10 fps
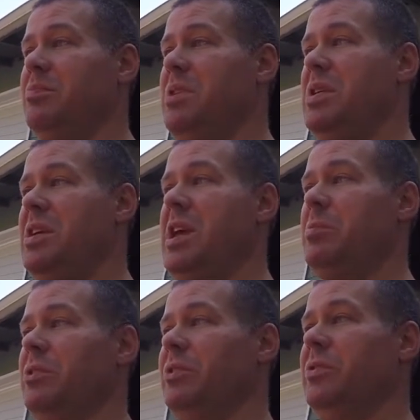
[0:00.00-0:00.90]
Being
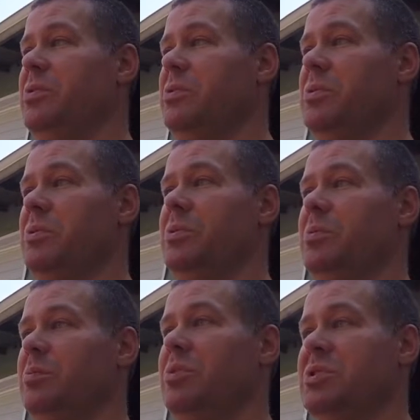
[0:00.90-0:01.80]
able to
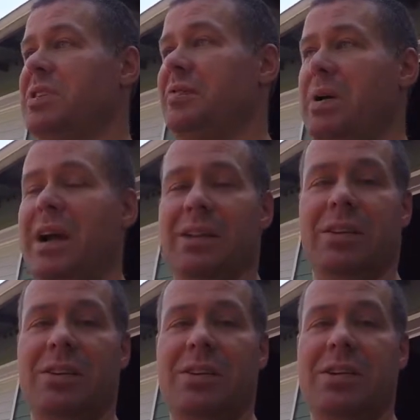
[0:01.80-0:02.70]
put stuff back in
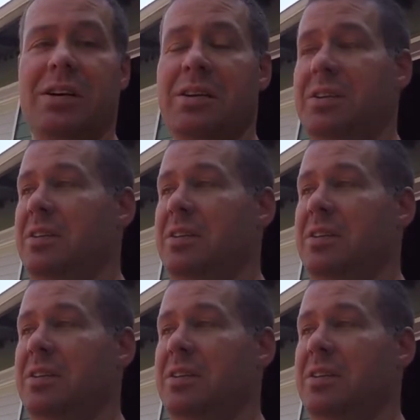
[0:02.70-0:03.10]
the car